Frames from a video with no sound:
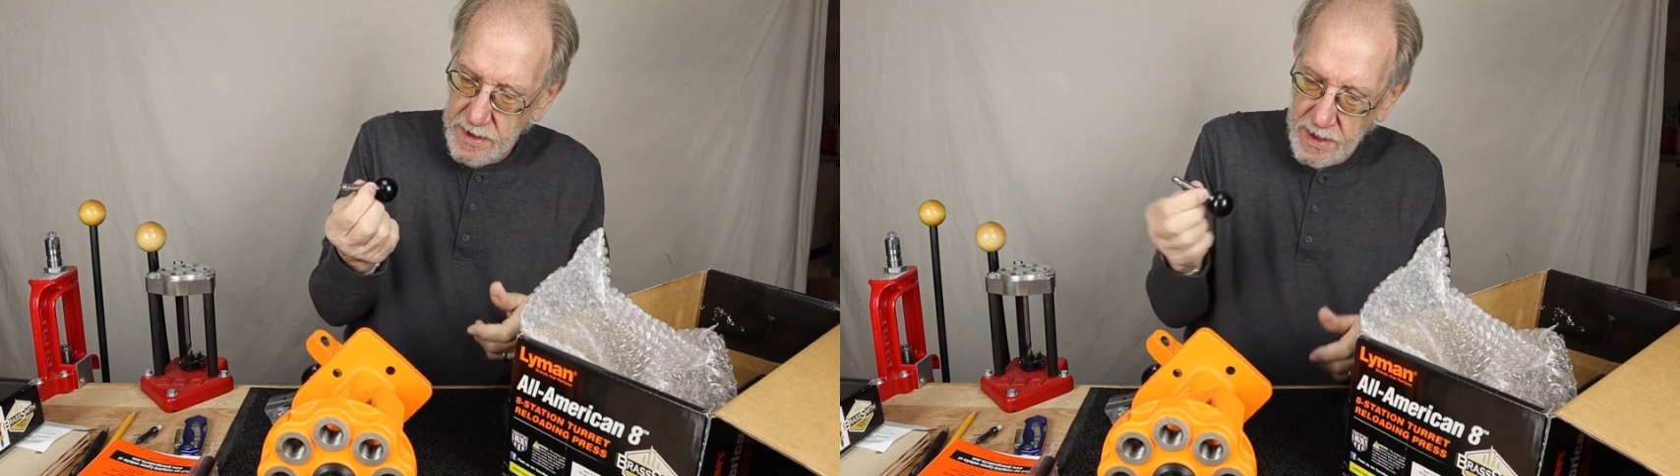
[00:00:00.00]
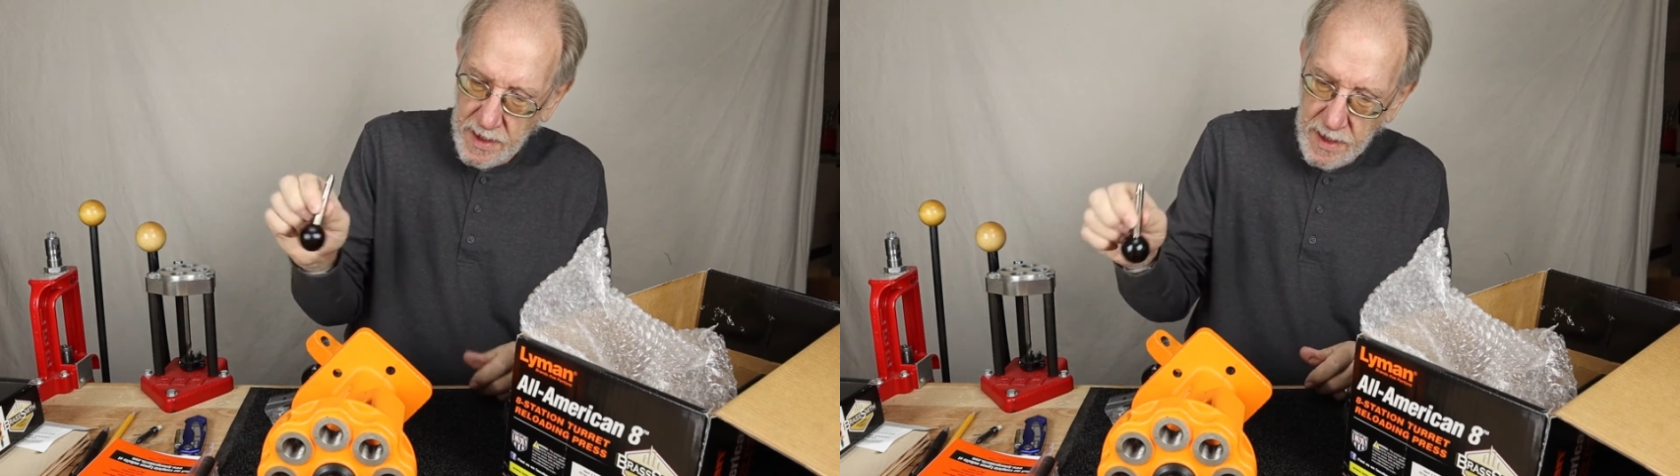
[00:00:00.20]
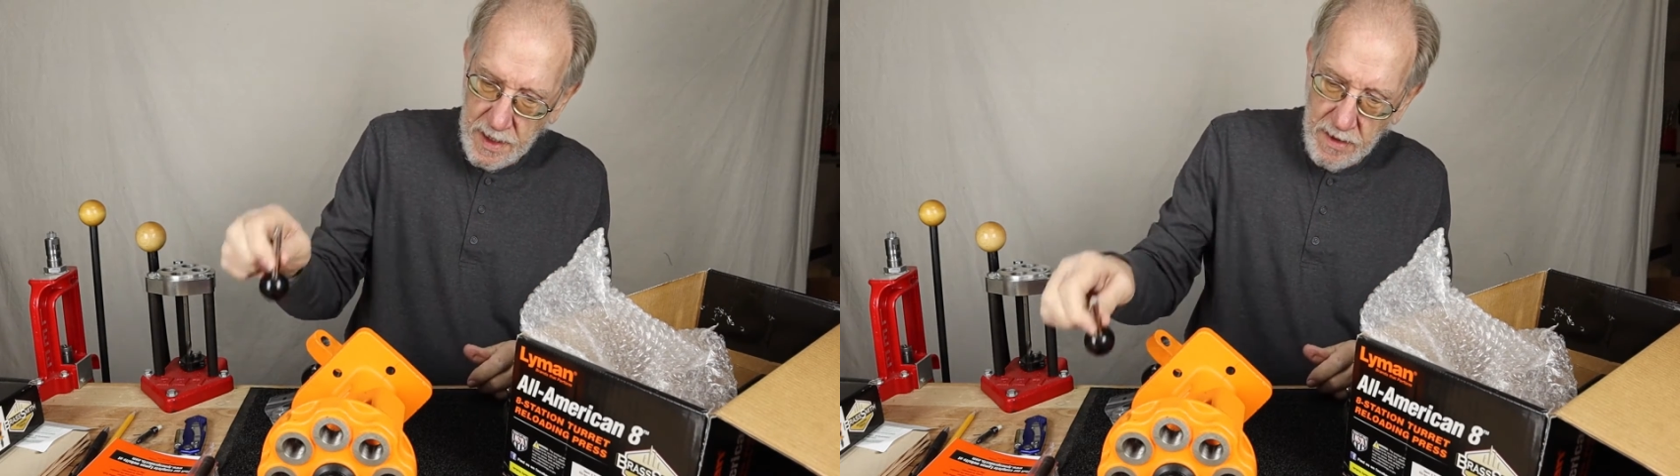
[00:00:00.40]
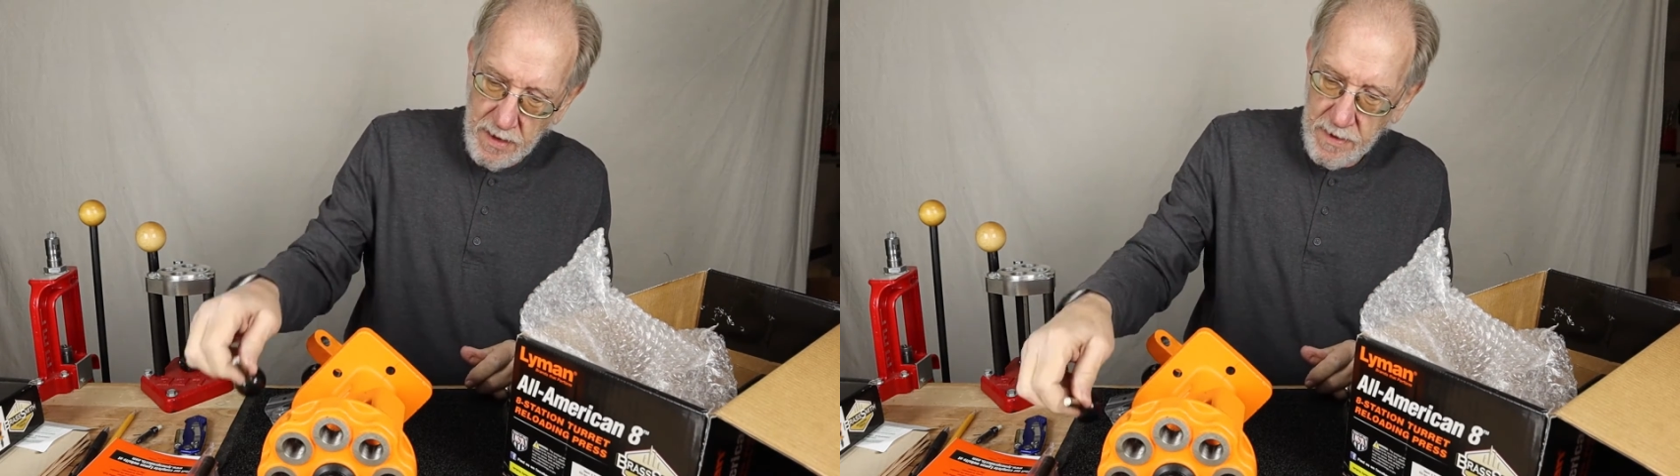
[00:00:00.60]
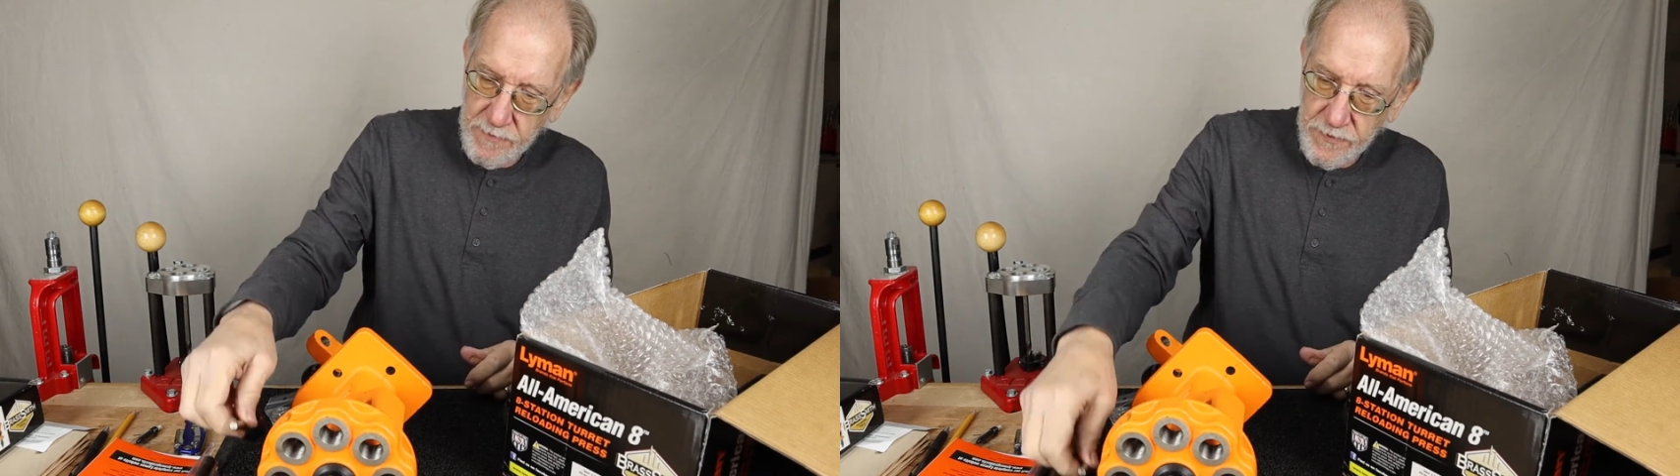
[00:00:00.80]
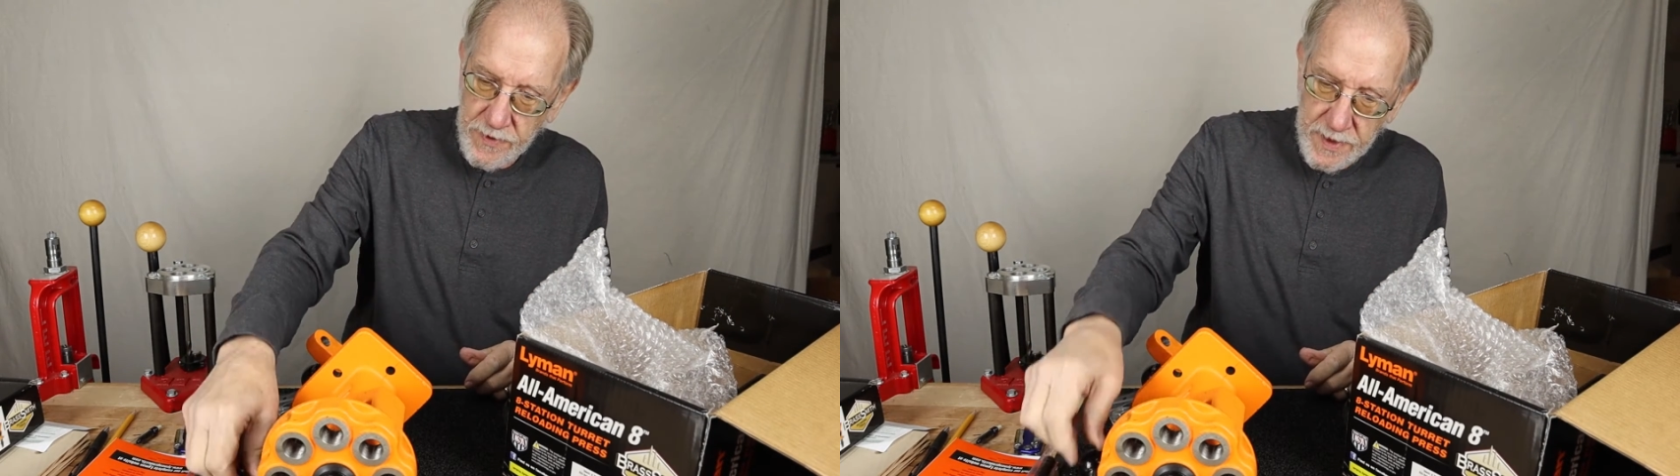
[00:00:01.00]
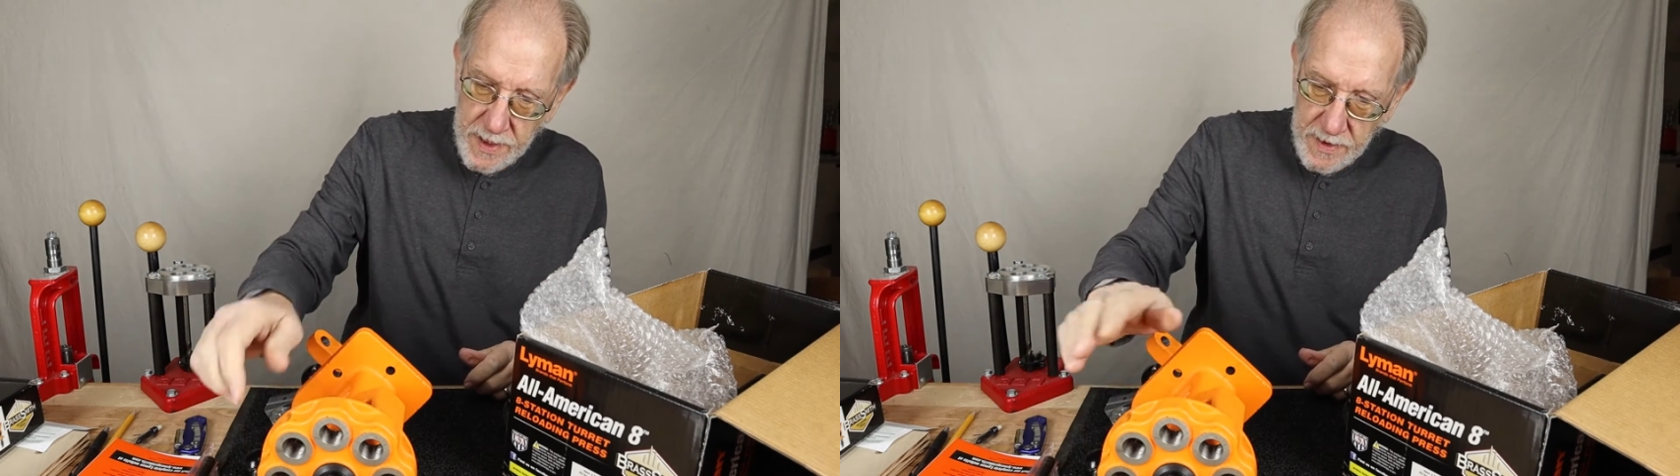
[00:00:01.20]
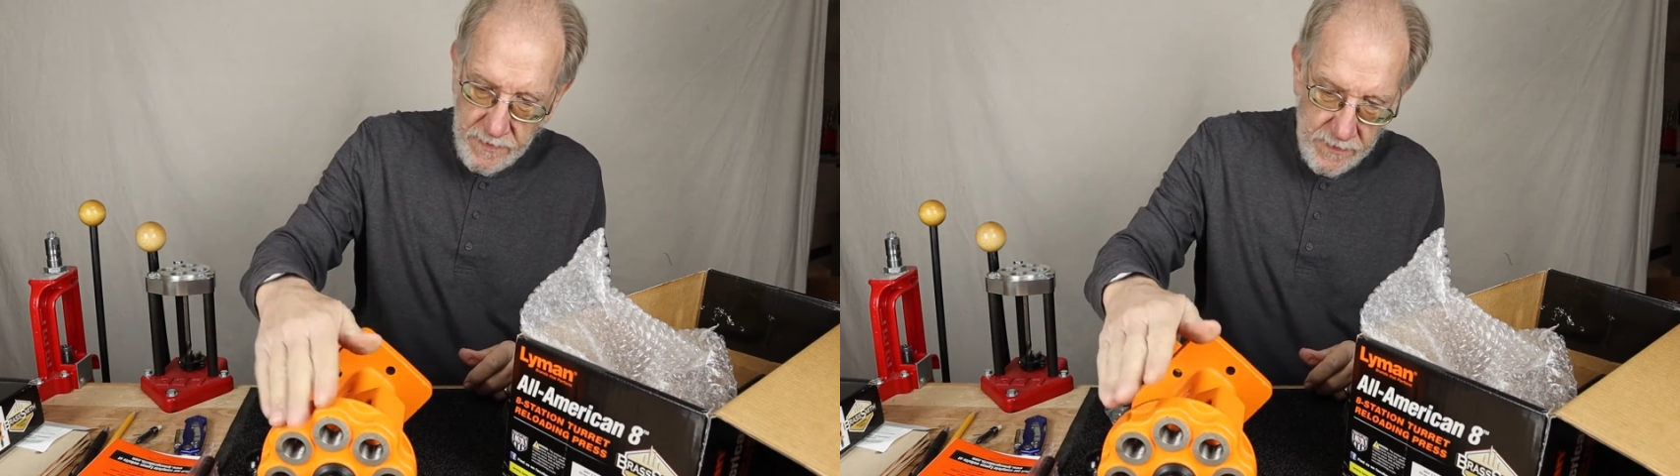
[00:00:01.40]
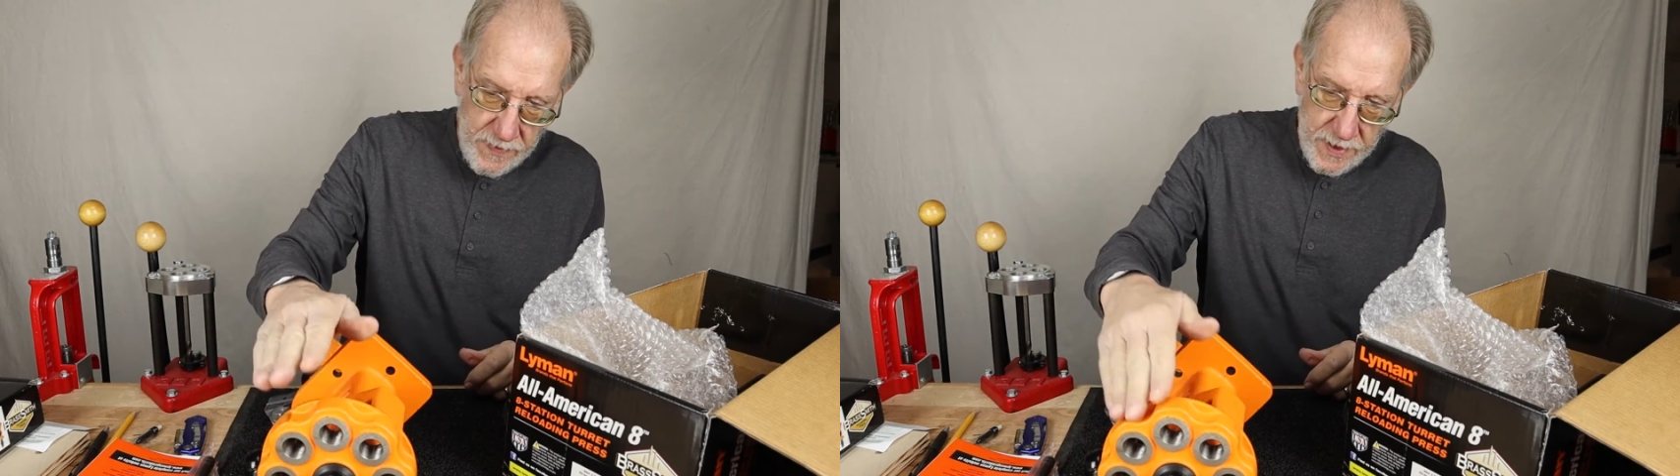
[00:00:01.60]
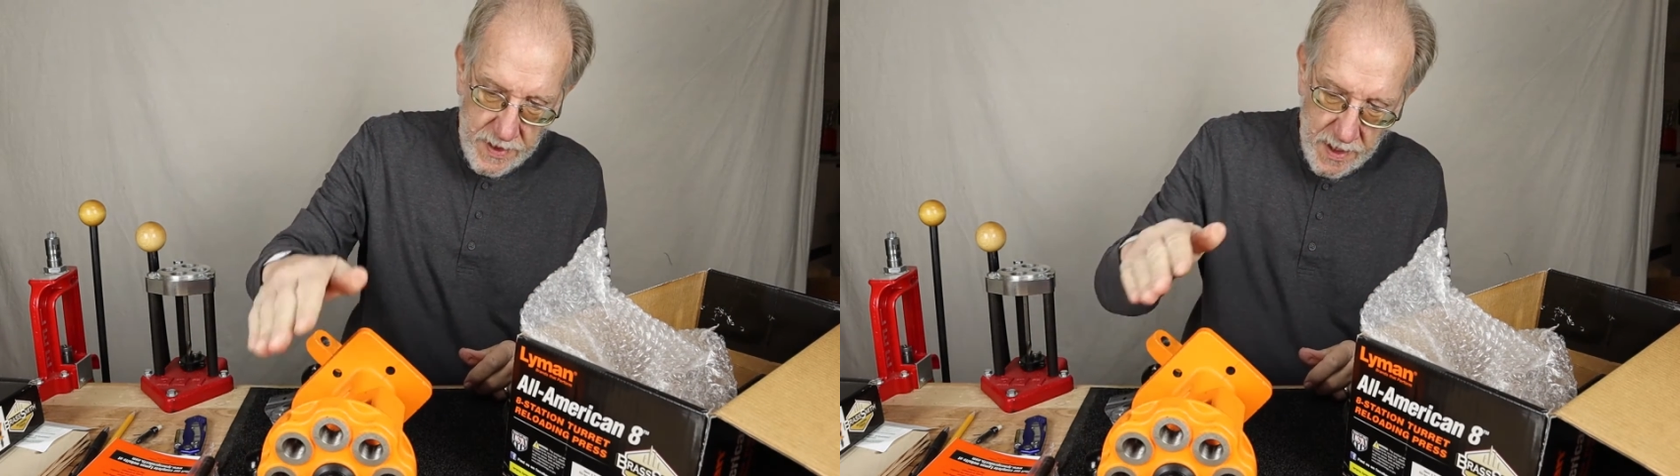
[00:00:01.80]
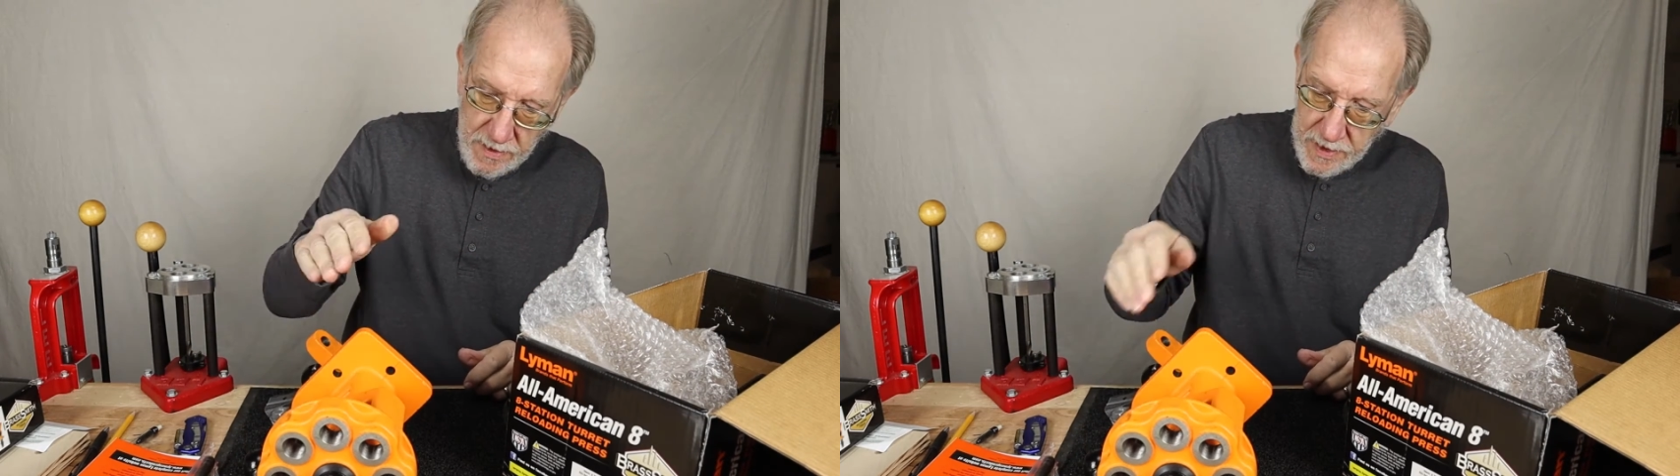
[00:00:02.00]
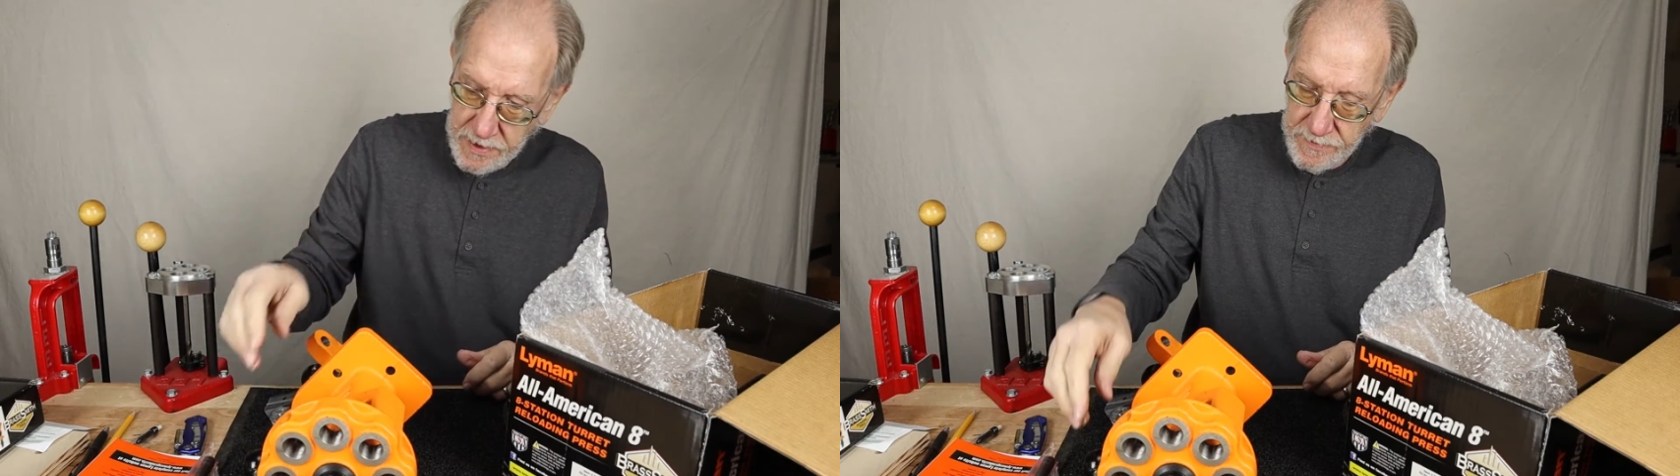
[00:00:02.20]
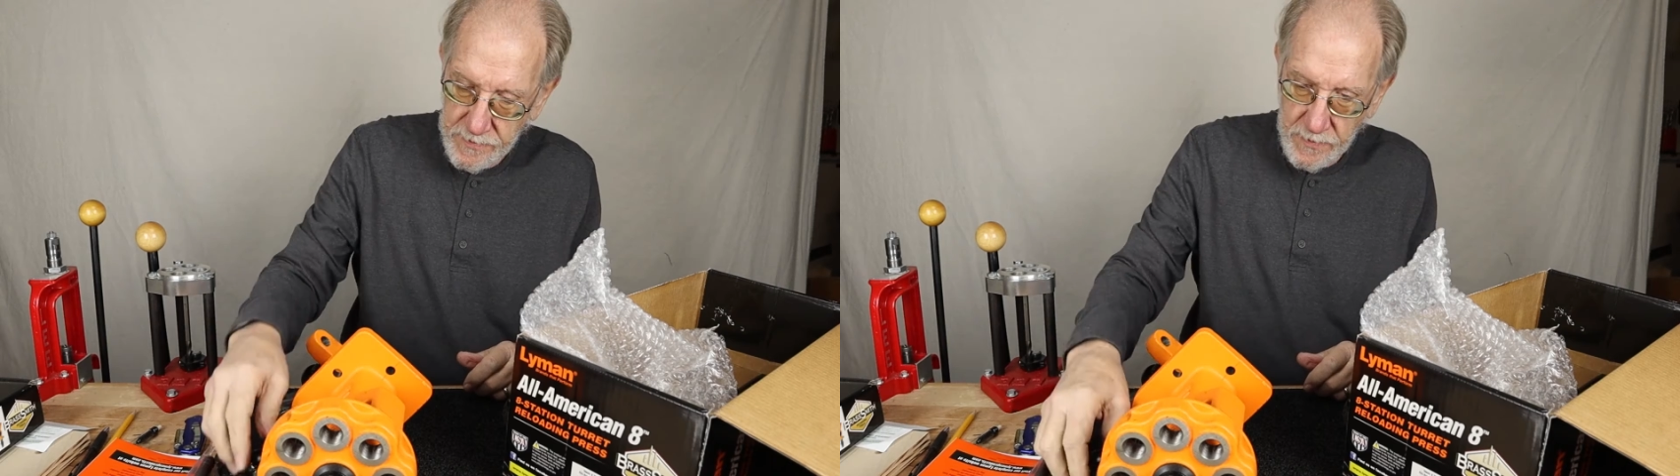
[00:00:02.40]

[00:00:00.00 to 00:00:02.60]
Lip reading: The arm for the turret.